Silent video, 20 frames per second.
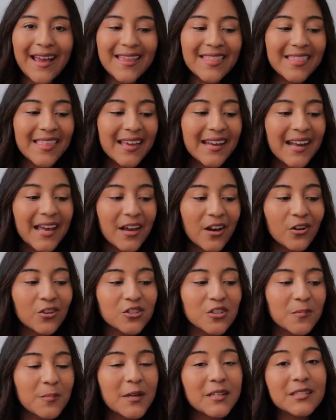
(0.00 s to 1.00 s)
and then I
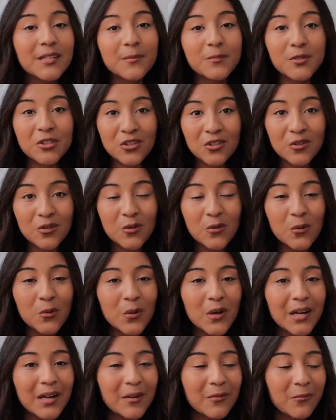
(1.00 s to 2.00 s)
also picked up two
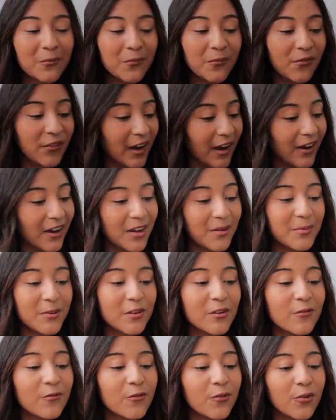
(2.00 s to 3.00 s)
very
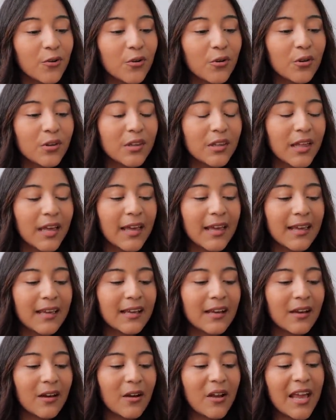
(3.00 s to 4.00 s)
beautiful,
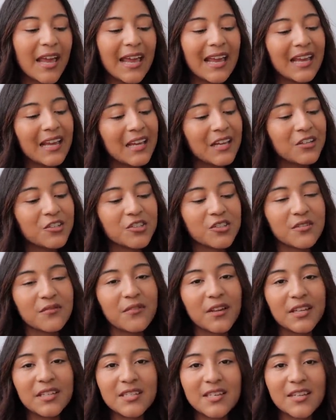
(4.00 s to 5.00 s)
like, aged
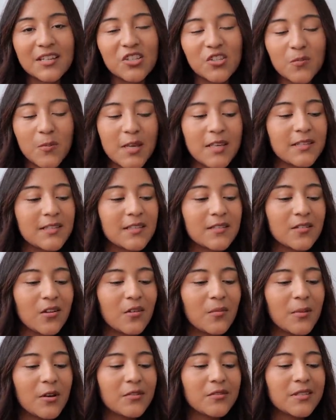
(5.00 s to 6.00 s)
vintage pieces
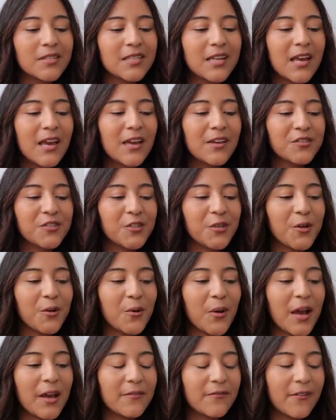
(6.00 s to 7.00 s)
almost.
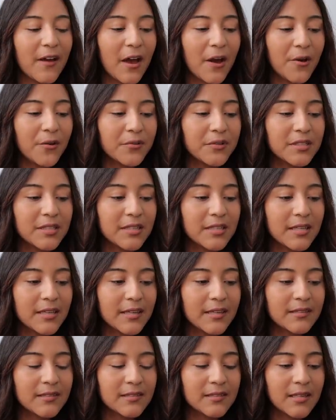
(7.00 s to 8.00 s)
So I found
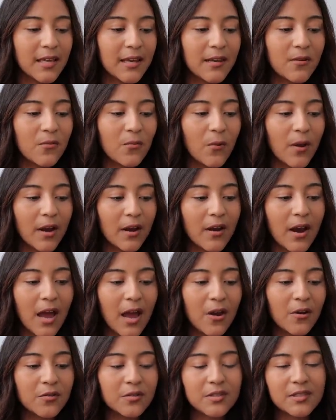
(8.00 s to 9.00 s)
this like
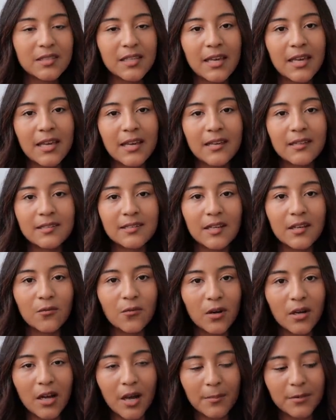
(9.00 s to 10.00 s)
warehouse in San
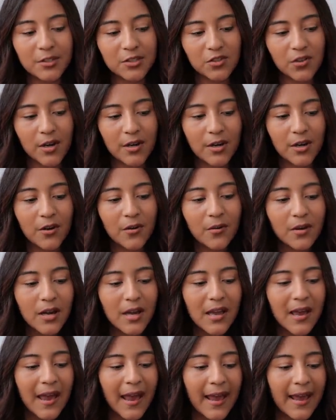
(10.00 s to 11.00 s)
Juan Capistrano,
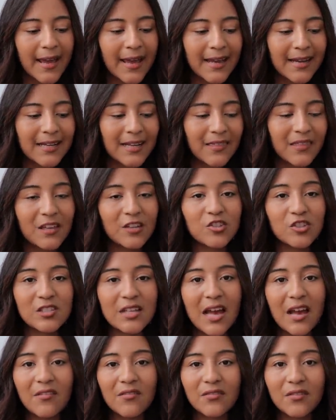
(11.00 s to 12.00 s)
and they just
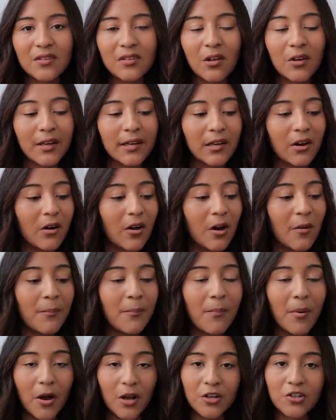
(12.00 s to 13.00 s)
have like a
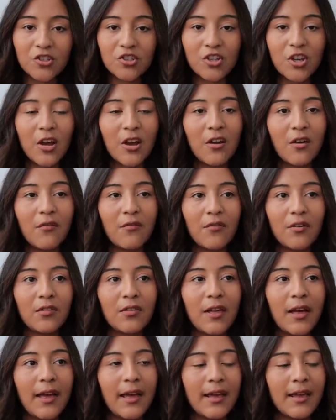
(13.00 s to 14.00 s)
bunch of
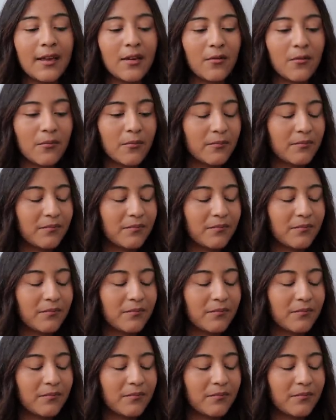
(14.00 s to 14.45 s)
like,